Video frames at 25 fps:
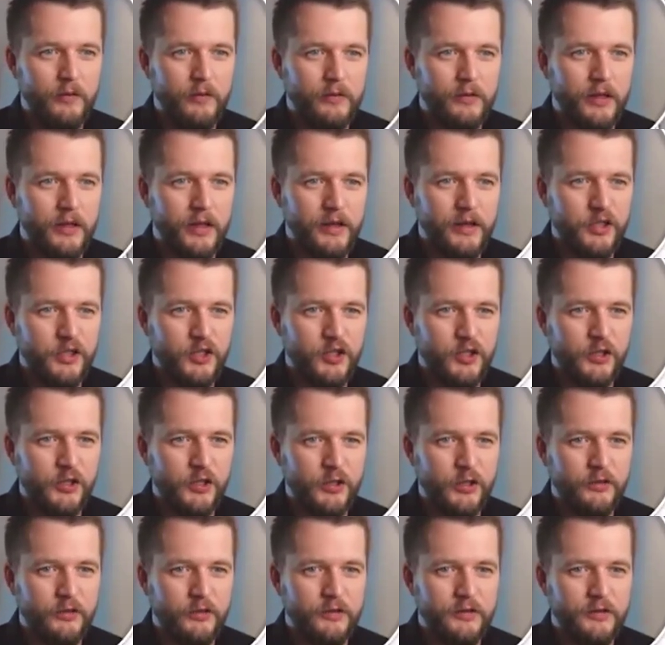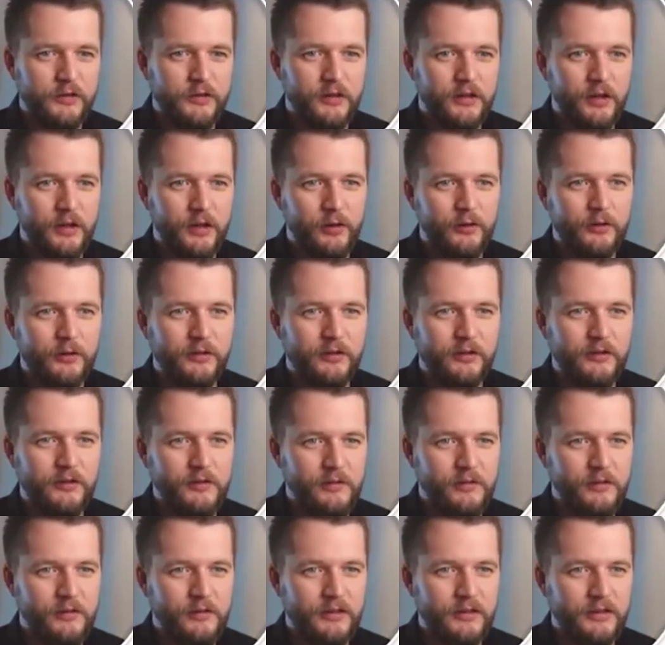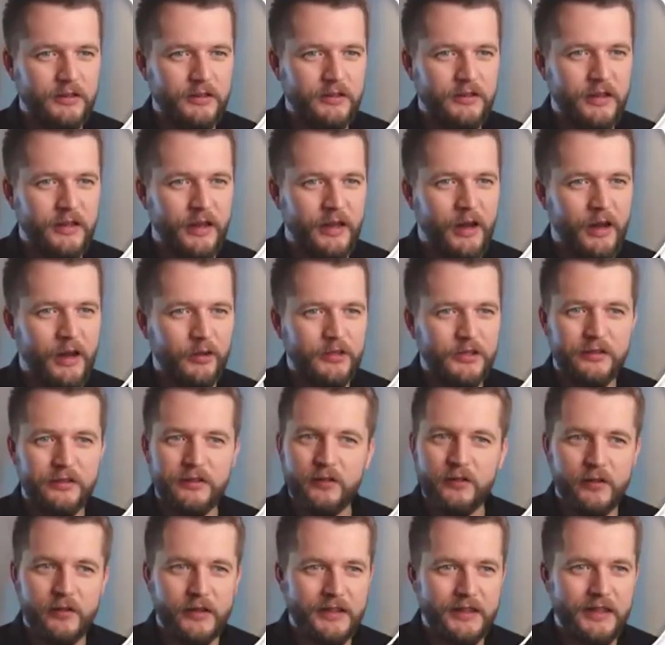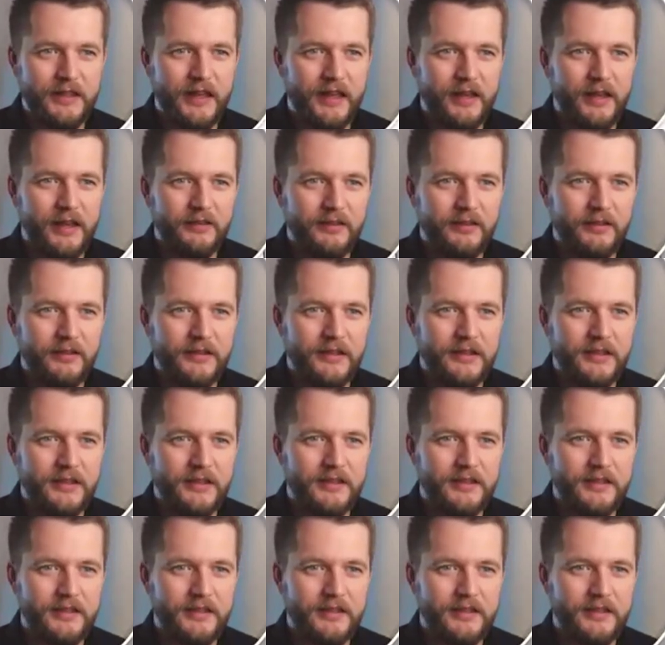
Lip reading: texture looks now just fantastic.